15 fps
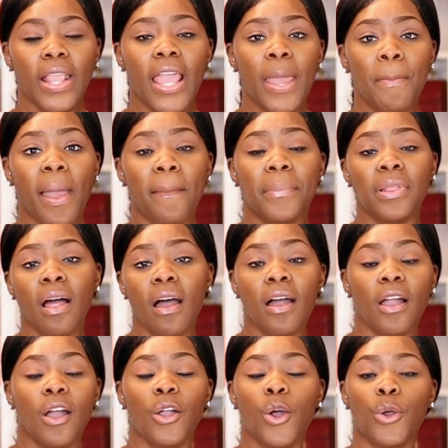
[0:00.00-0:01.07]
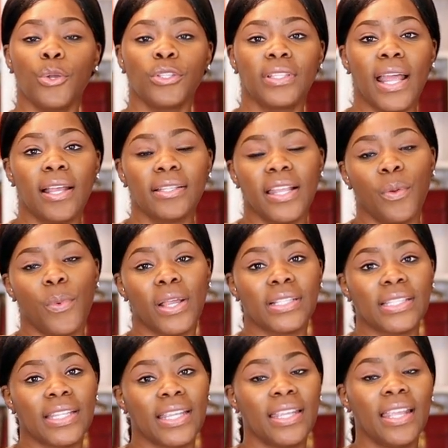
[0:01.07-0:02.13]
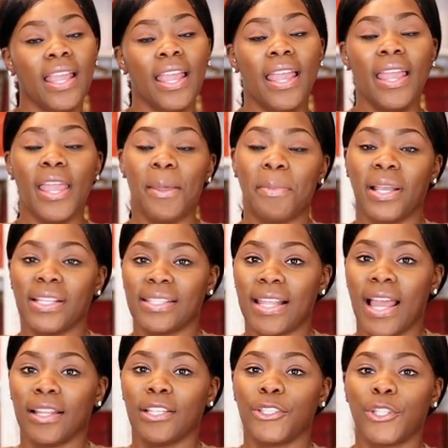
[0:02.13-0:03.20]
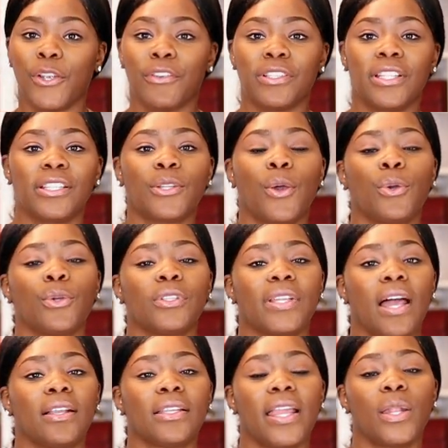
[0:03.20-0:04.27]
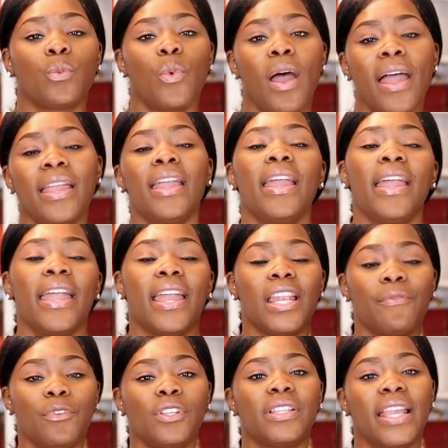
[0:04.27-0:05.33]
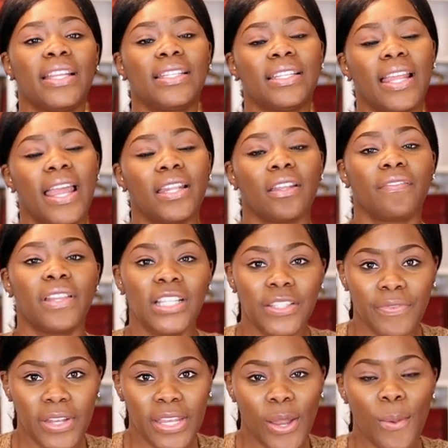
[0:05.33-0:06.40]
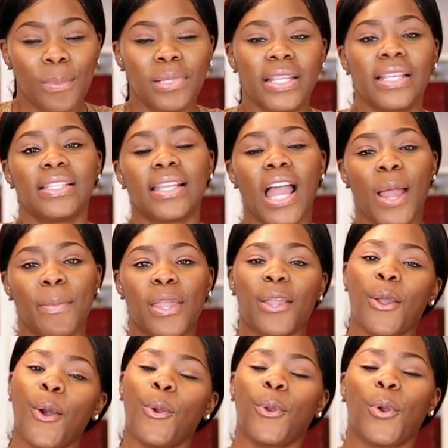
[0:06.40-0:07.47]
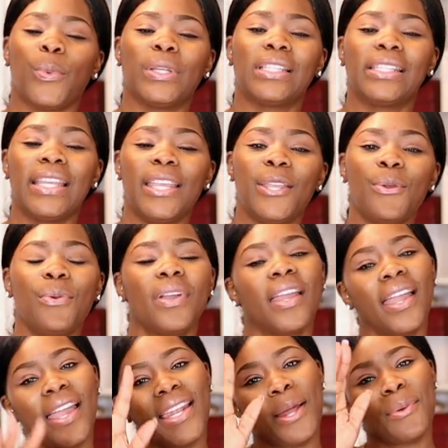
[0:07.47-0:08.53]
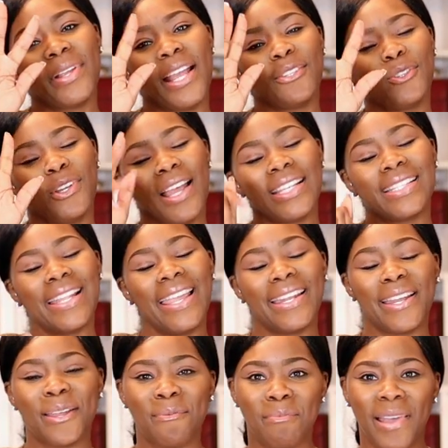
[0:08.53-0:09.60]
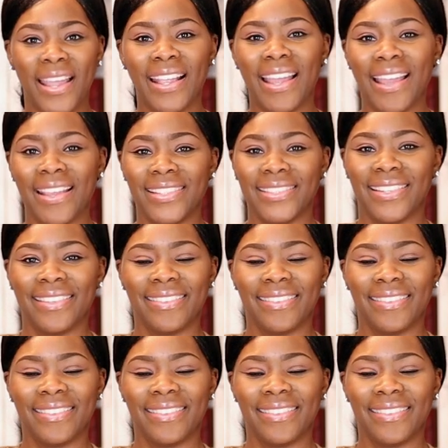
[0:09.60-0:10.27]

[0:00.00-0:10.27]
and my blog Coco Styles NYC and my styling services Coco Styles NY. And if you stay to the end of this video, please comment Coco. We see you and I will catch you guys later. Bye guys.